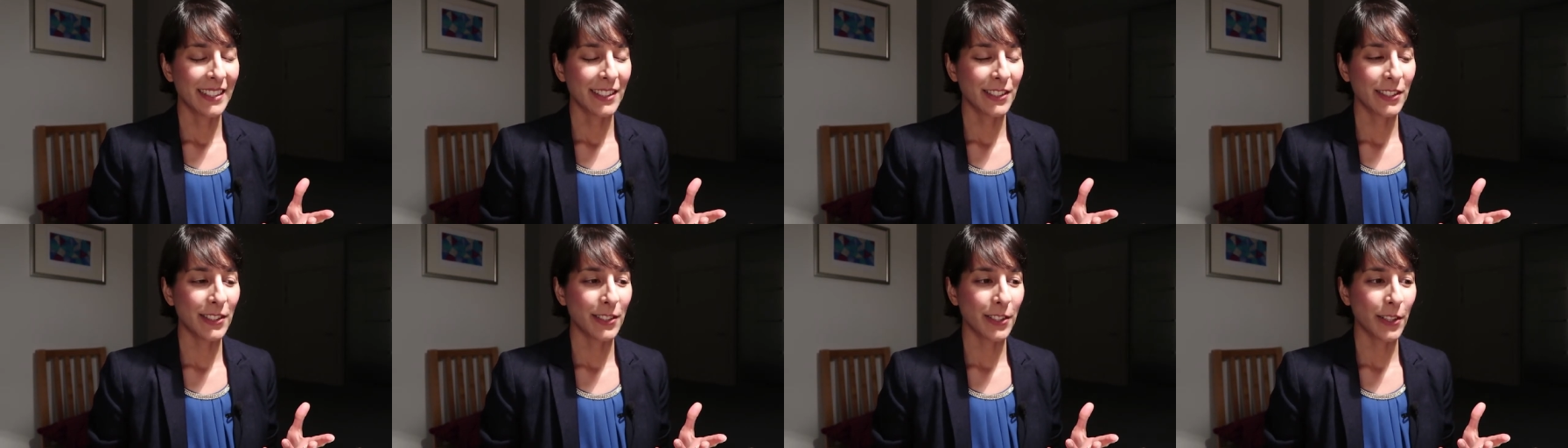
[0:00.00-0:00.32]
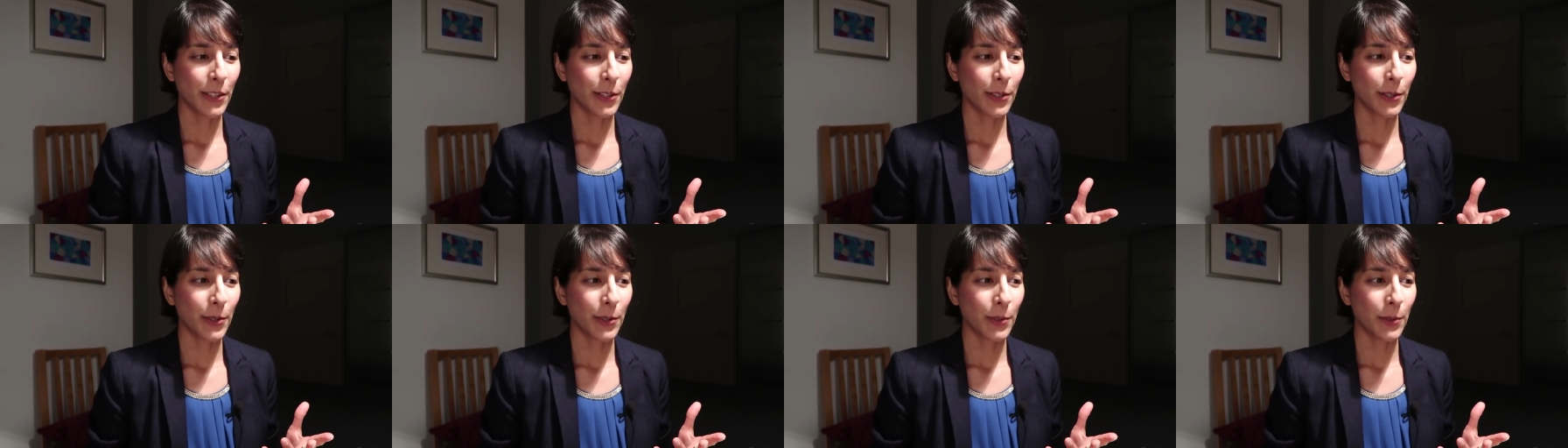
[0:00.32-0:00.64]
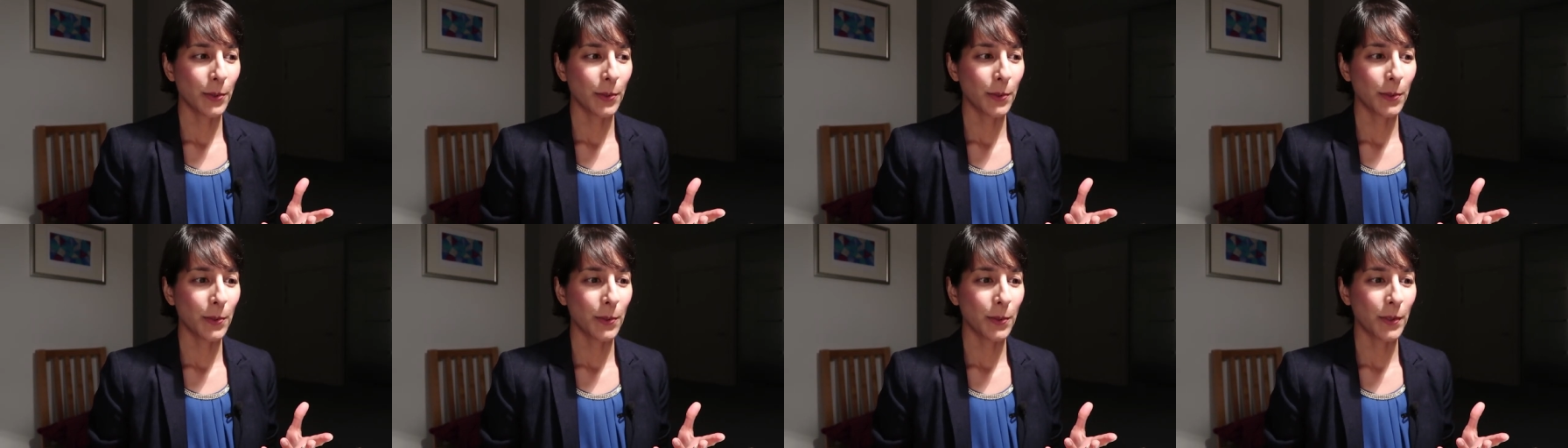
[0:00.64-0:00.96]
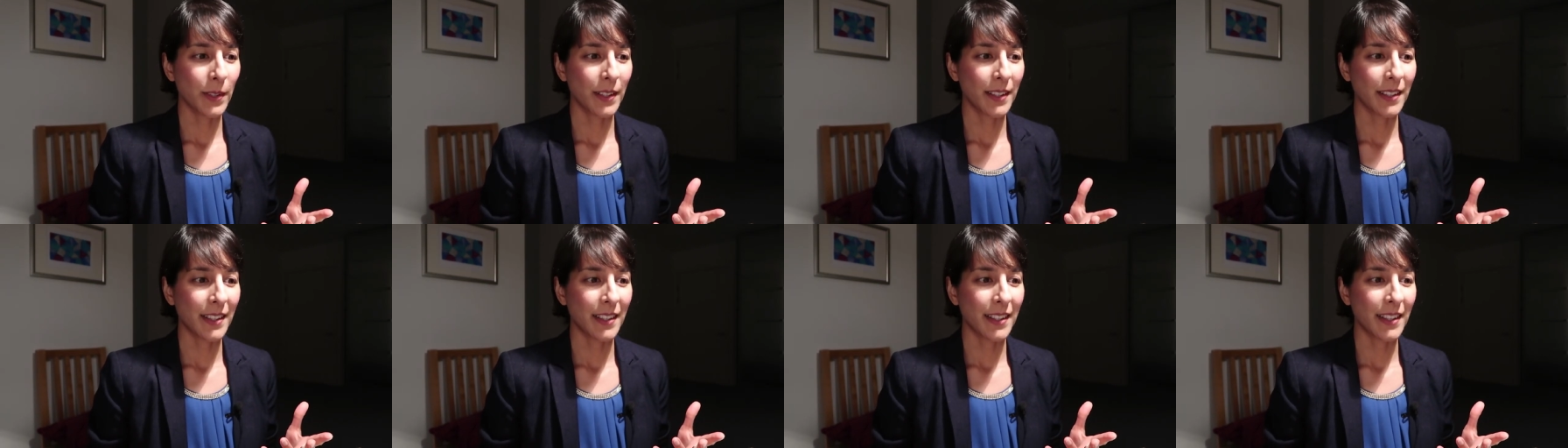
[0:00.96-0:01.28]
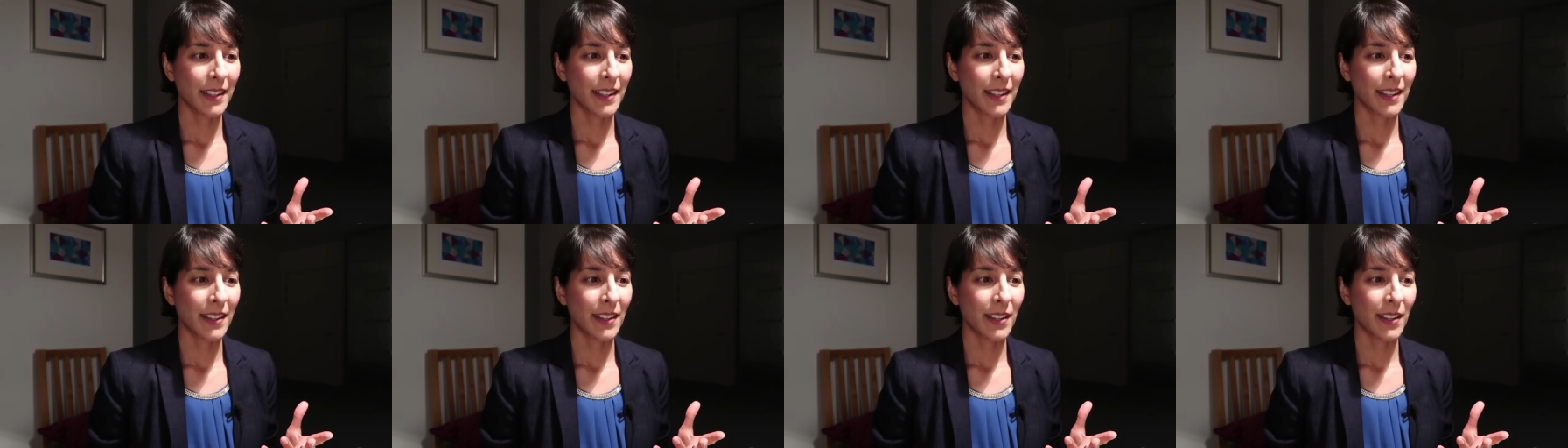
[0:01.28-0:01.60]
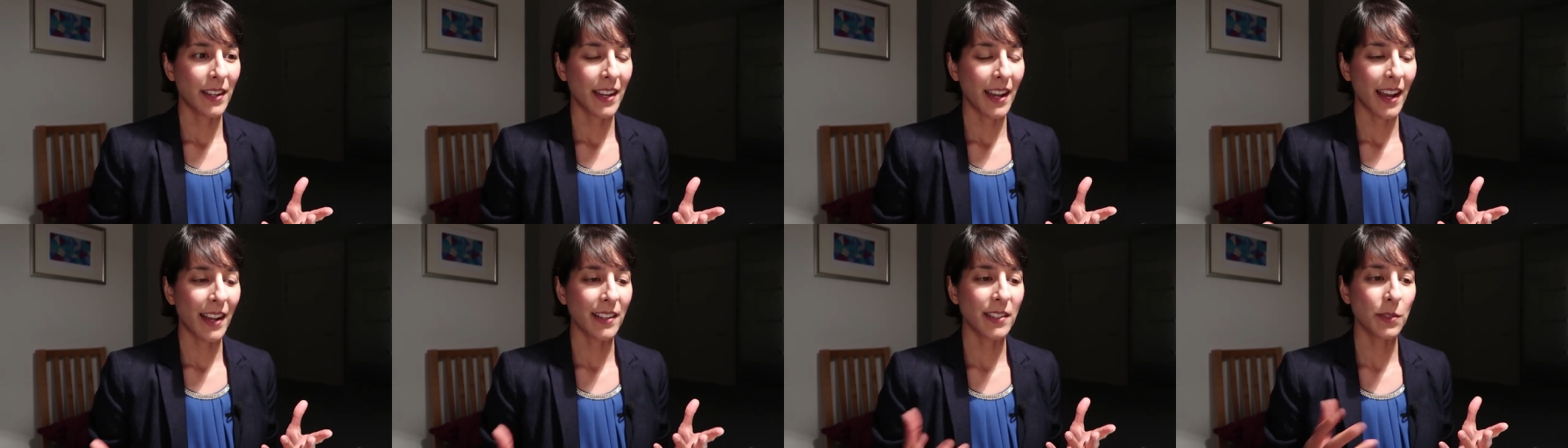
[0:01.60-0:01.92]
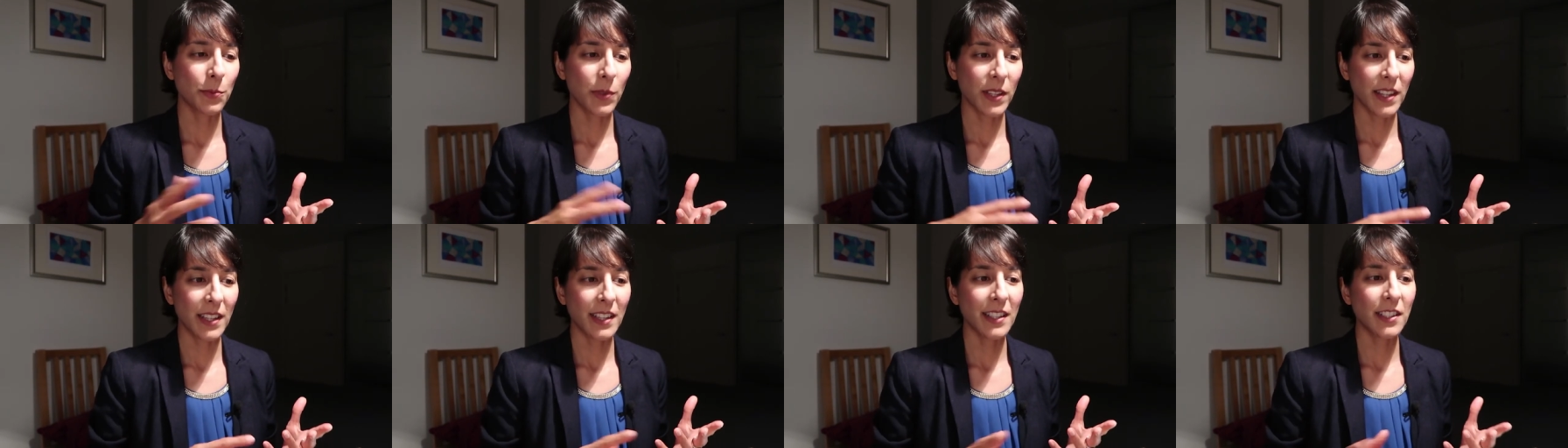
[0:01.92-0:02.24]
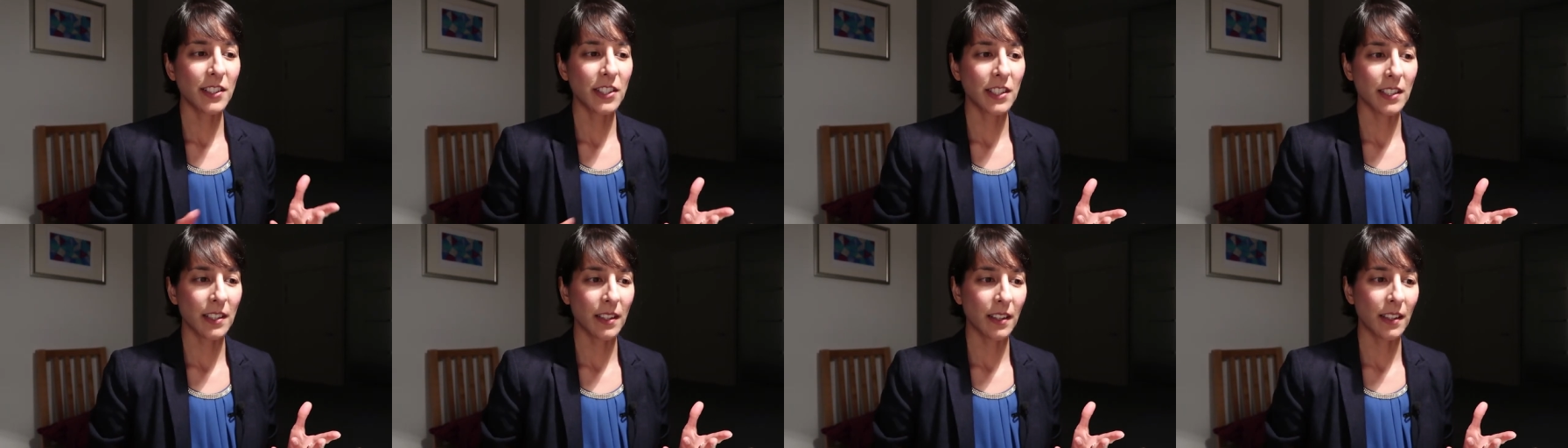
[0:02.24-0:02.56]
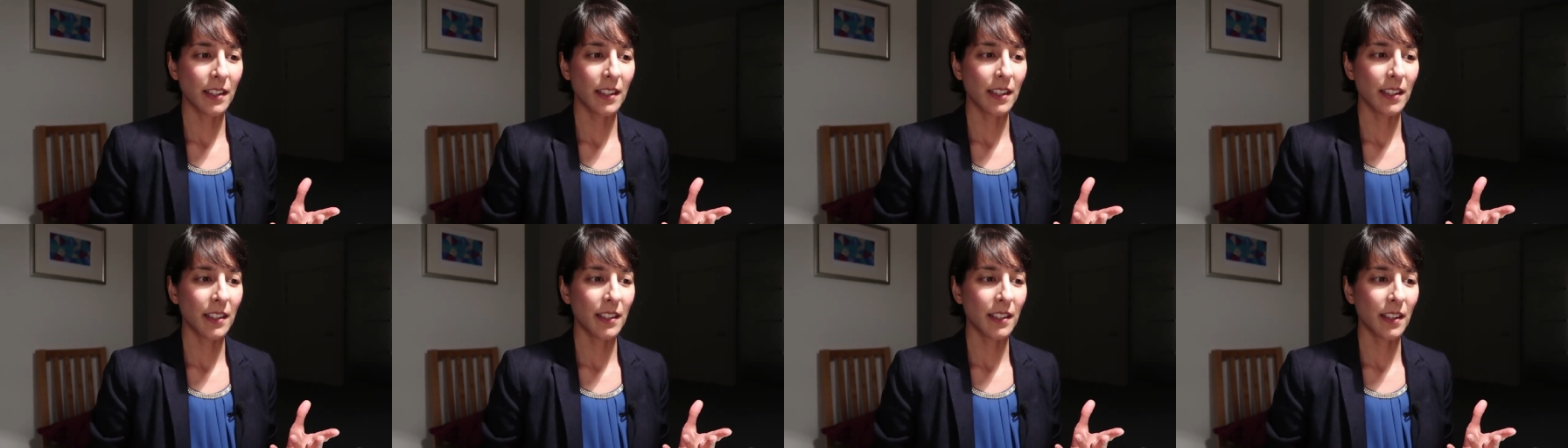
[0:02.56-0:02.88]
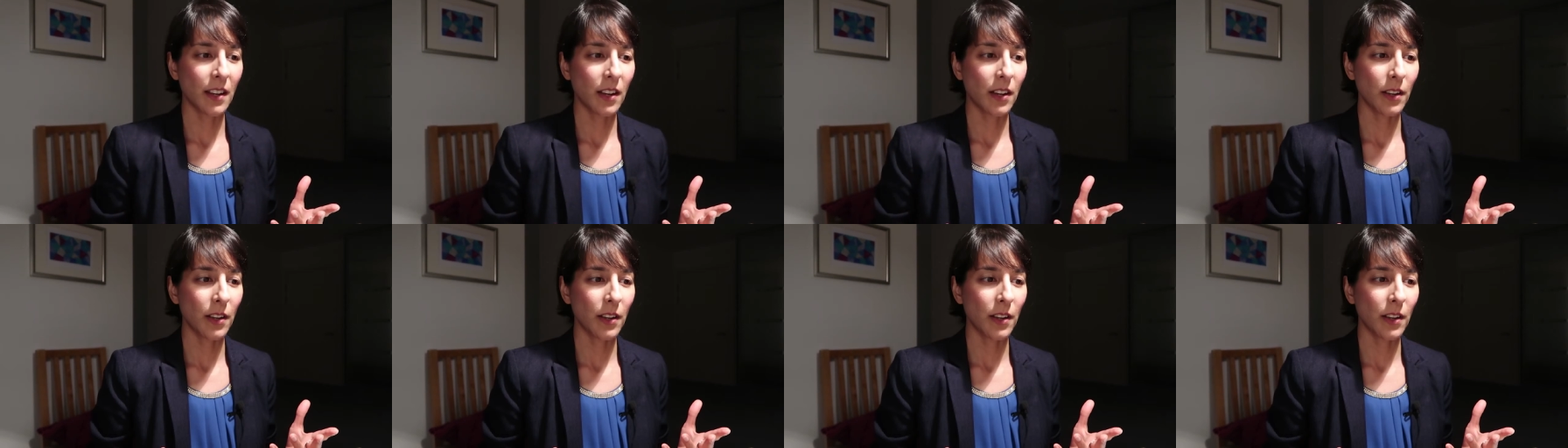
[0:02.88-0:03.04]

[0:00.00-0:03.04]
So, as with each sign,